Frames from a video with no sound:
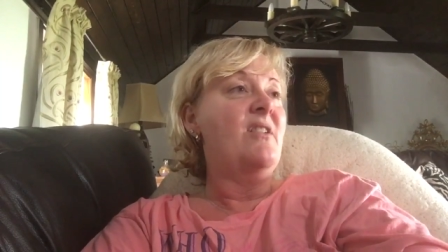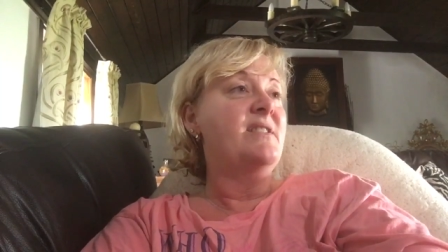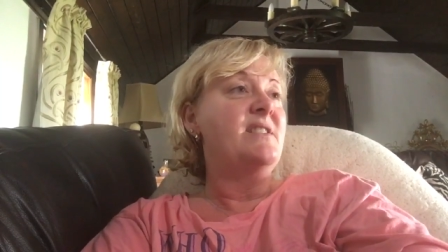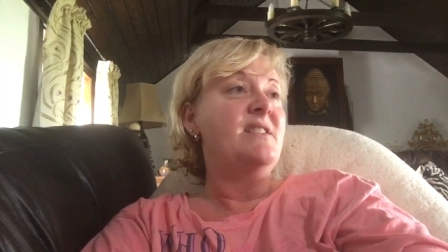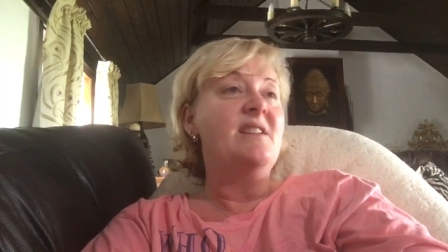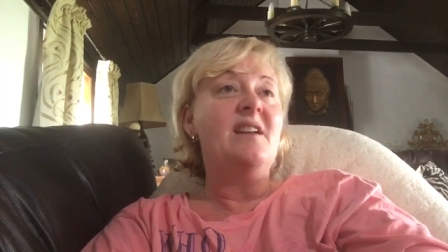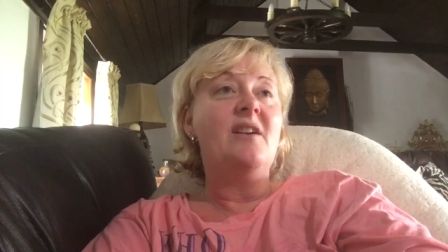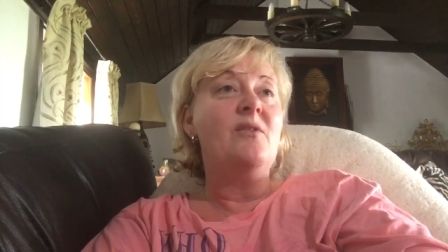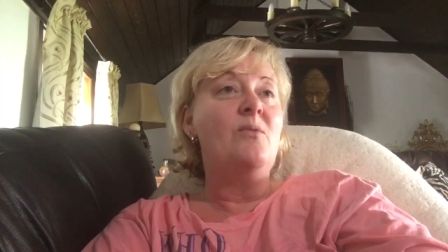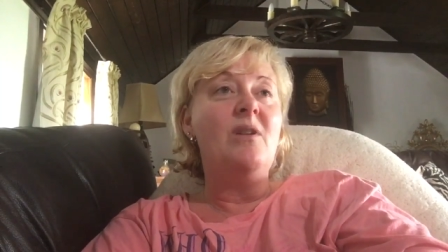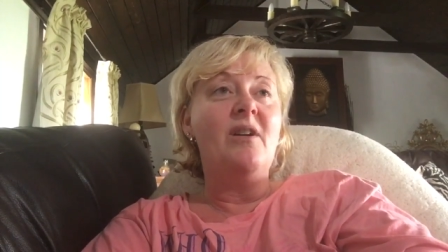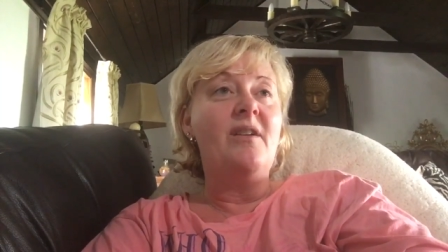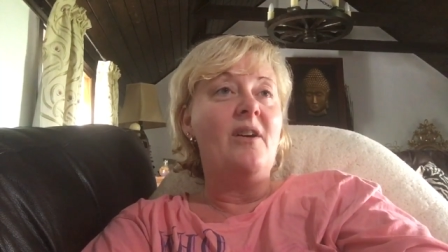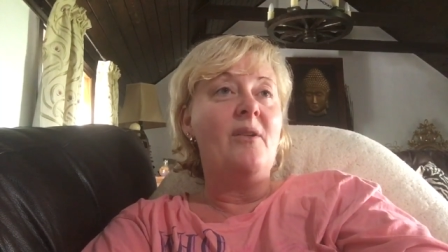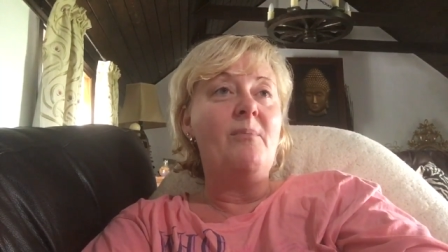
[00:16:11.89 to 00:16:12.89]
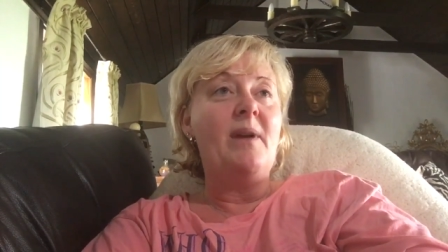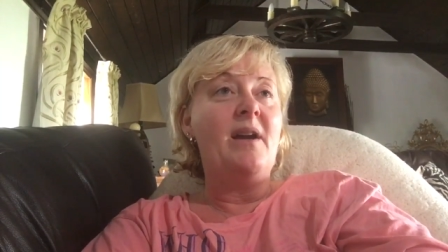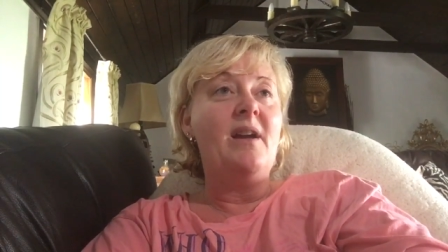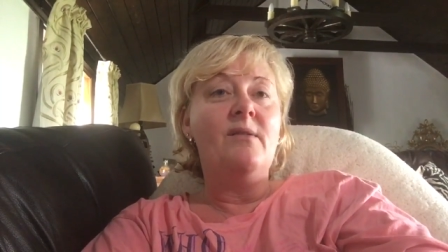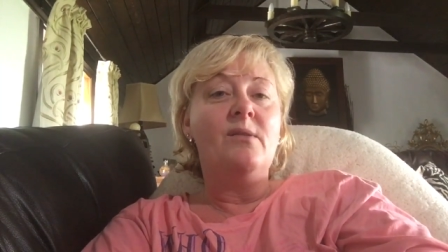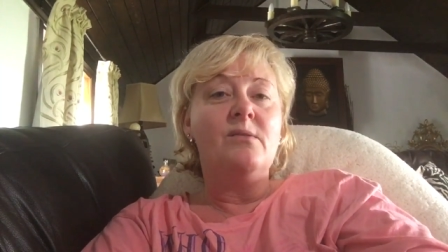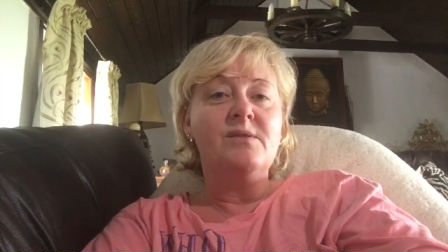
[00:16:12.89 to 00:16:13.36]
All I know about
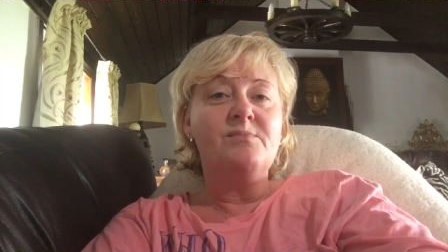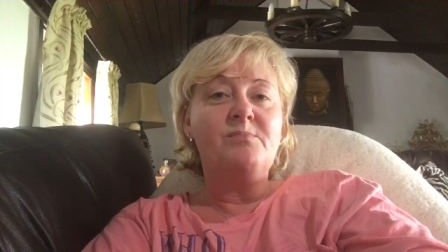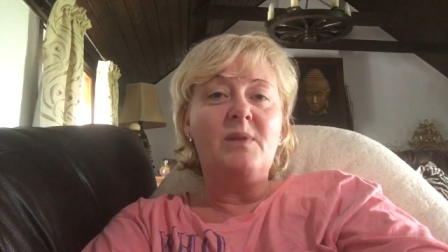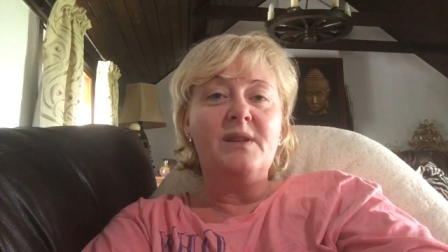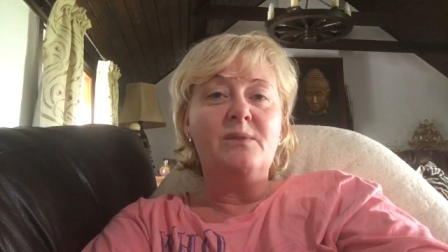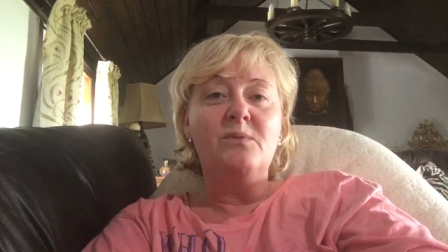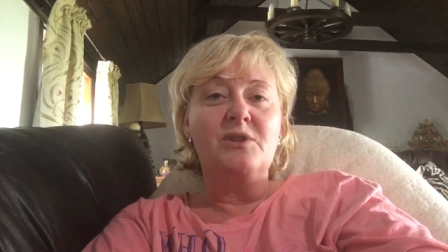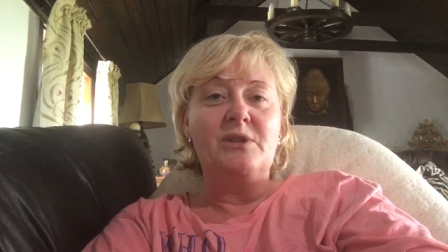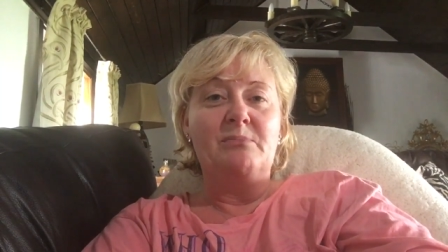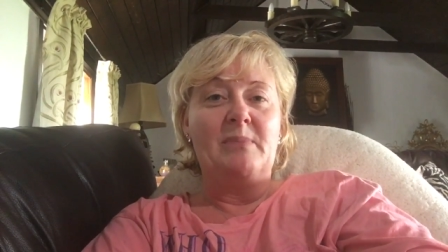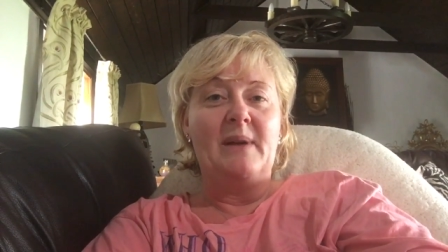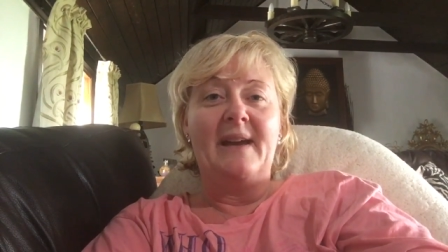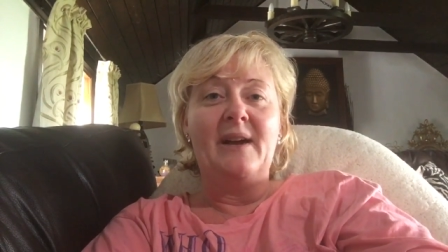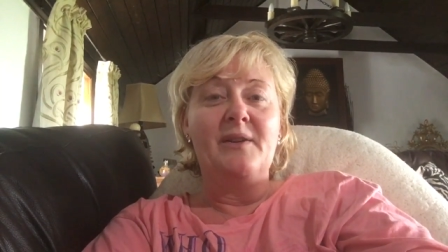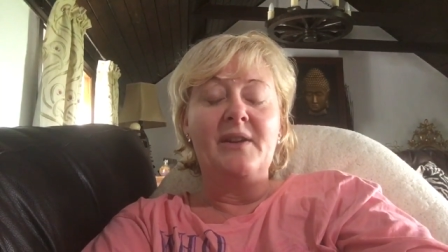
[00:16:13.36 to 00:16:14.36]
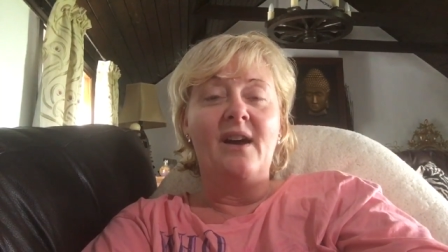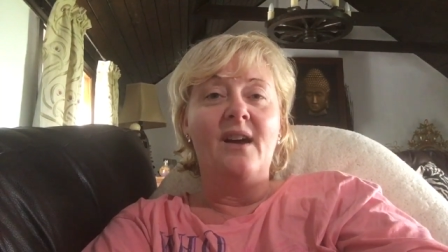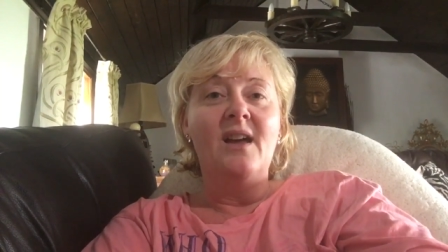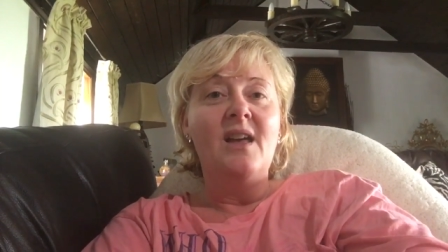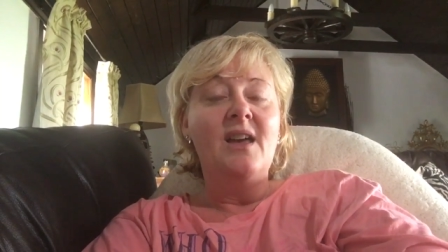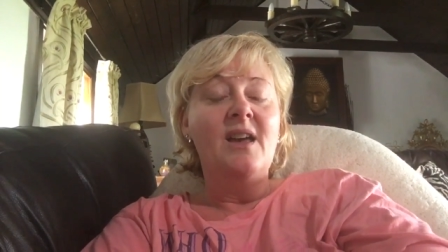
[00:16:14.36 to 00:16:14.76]
Ariel is bloody washing powder.